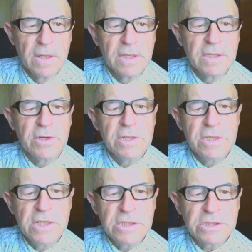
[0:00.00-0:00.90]
In
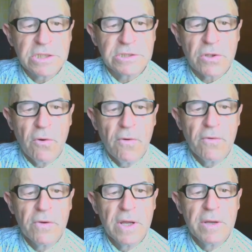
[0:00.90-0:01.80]
conditions
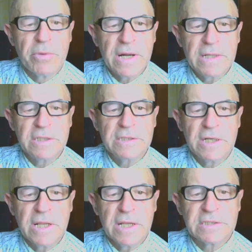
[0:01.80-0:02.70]
of
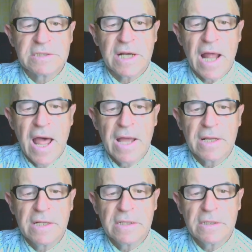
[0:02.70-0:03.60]
predatory
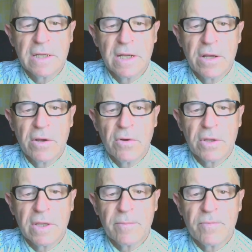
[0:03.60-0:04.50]
struggle,
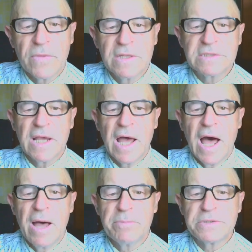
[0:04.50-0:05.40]
in the
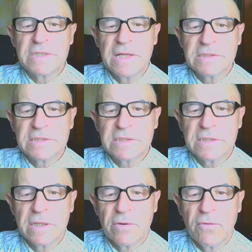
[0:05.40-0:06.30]
absence
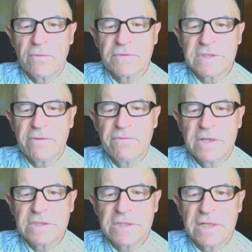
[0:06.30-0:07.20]
of
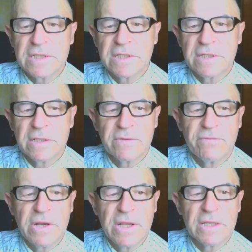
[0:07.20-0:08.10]
sufficient
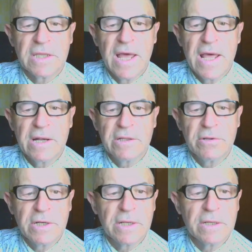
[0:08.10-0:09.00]
free
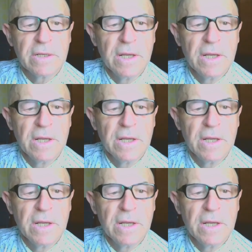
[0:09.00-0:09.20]
territory,